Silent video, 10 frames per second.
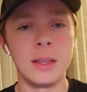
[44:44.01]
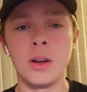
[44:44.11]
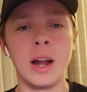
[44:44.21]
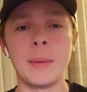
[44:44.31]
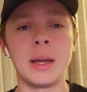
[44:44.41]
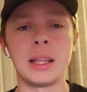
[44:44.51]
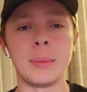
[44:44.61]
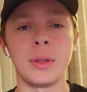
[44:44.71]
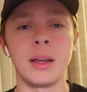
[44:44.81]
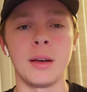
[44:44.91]
You're not making the
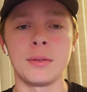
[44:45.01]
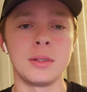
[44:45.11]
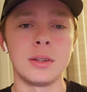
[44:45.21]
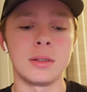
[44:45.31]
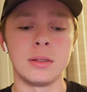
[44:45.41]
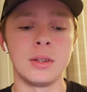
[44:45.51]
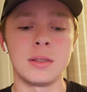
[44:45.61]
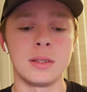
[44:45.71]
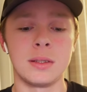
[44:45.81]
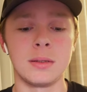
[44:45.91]
playoffs. Just
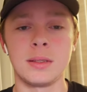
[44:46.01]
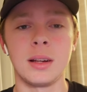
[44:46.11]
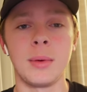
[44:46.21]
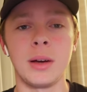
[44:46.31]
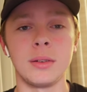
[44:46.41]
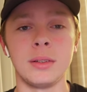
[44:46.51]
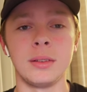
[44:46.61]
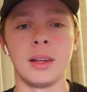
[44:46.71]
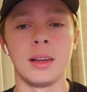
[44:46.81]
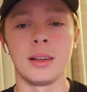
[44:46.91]
just sit him out
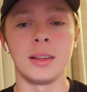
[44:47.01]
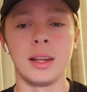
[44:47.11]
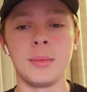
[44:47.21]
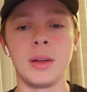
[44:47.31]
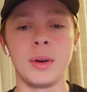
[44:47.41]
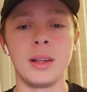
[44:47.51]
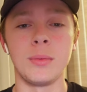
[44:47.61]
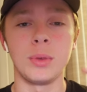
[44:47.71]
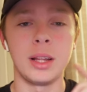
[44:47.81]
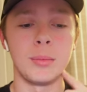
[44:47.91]
and let him get ready
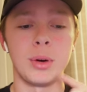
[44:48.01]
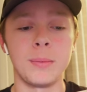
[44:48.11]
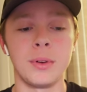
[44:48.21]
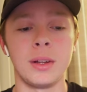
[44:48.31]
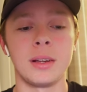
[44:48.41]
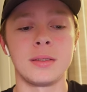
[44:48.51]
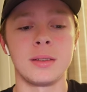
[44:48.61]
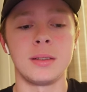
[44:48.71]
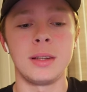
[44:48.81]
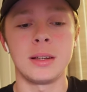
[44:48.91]
and let him prep for the
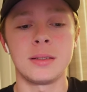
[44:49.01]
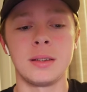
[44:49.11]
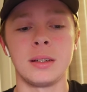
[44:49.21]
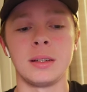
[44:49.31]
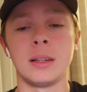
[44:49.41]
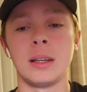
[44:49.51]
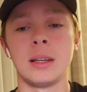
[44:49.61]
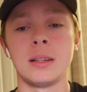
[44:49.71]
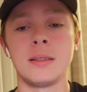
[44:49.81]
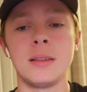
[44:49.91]
next next uh,
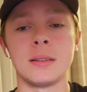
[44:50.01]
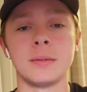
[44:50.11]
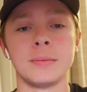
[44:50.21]
season.